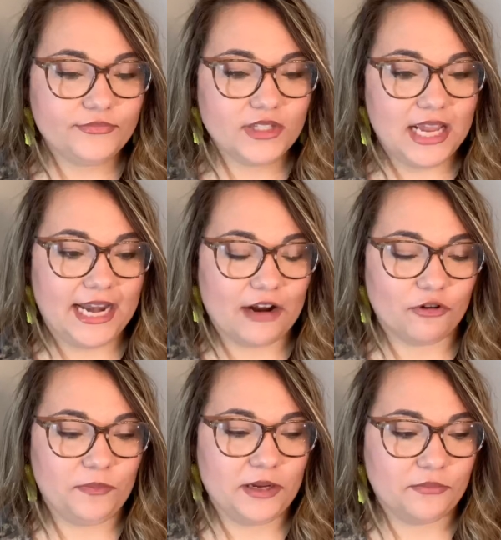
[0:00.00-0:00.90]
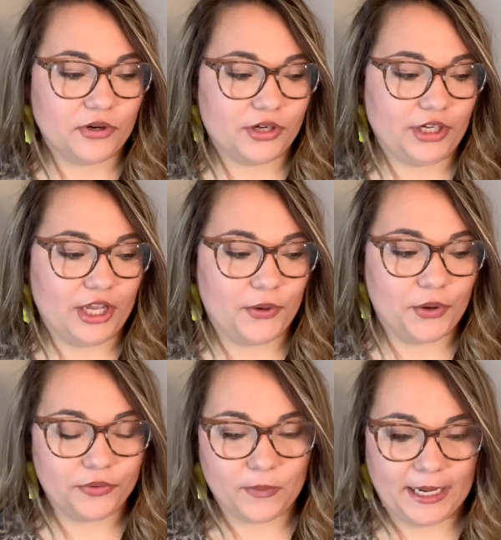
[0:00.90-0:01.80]
And I remember, you know, on
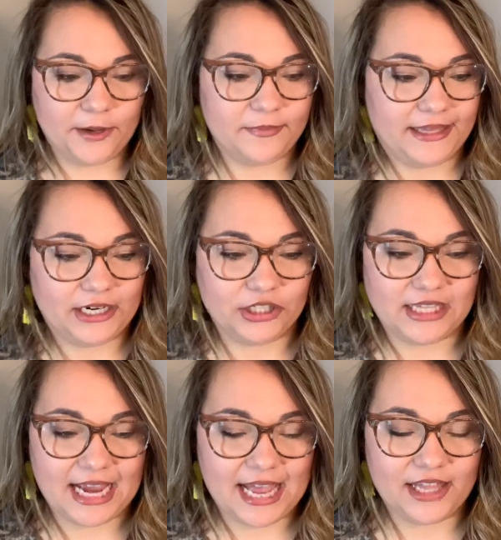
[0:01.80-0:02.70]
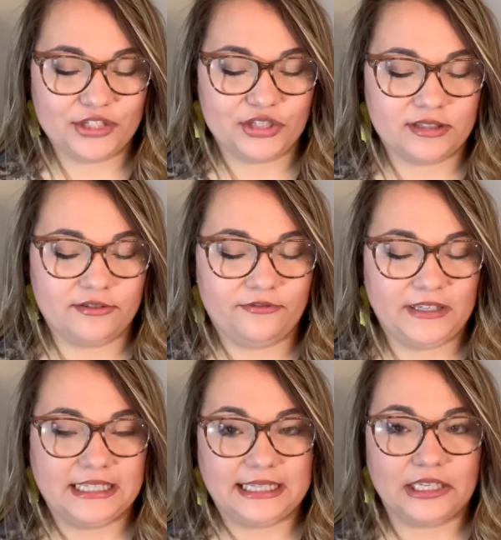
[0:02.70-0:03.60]
the way up there, like, just the
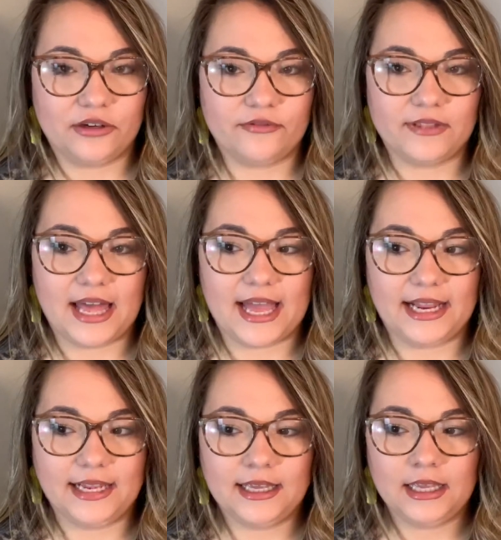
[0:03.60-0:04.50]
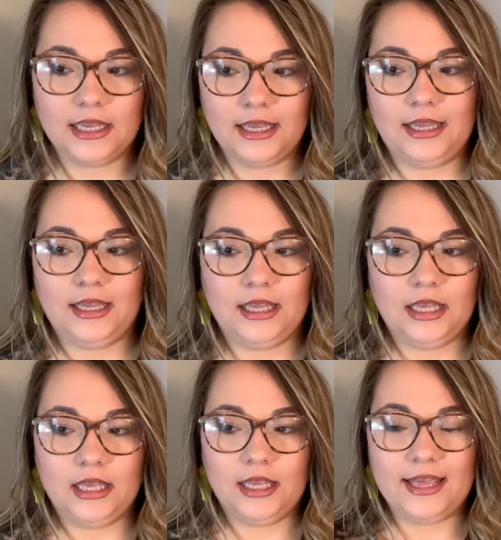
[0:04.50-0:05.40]
feeling of like
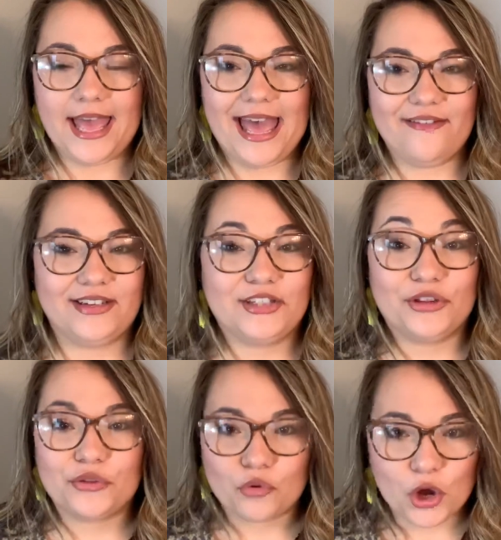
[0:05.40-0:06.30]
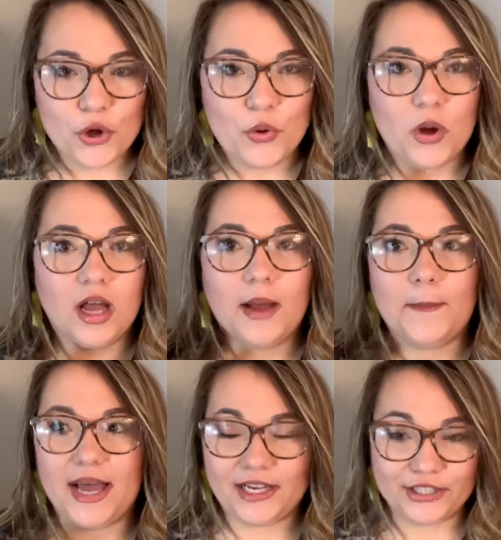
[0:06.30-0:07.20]
having to throw
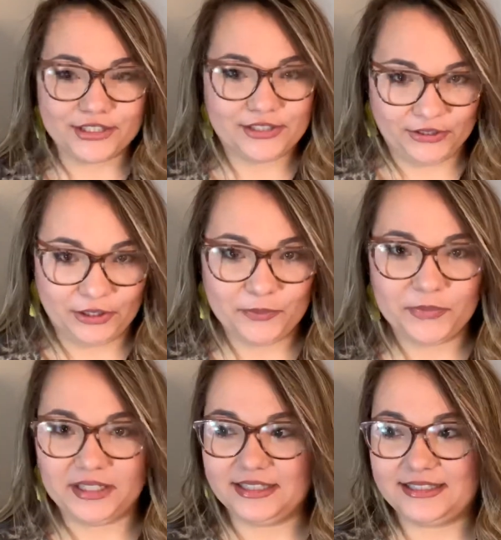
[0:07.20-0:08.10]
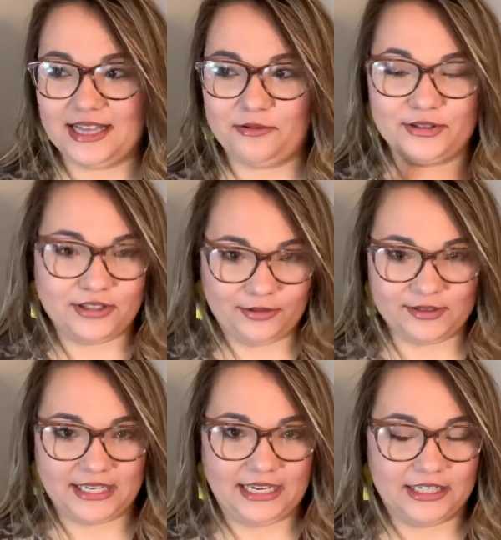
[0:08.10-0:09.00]
my guts up because I was so
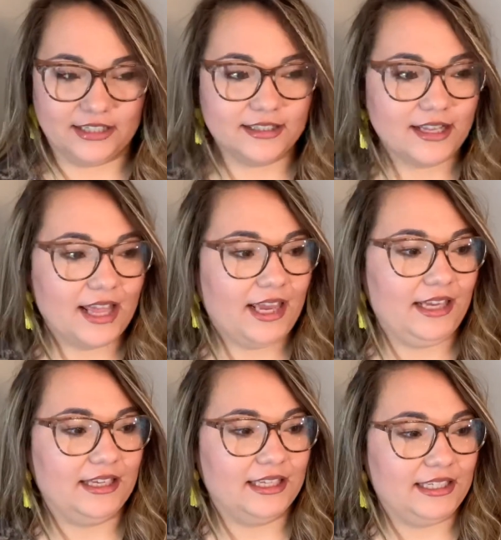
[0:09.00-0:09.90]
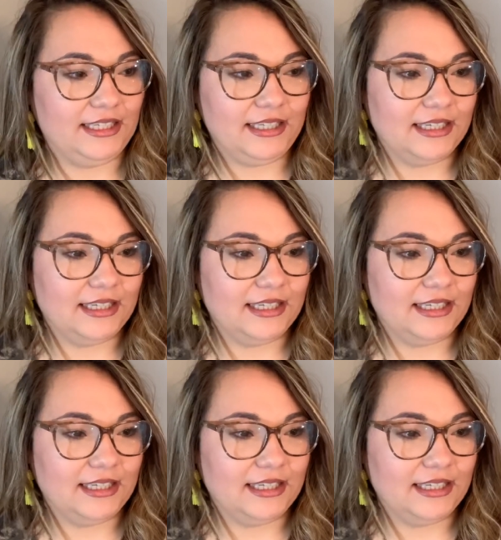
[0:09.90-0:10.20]
scared. And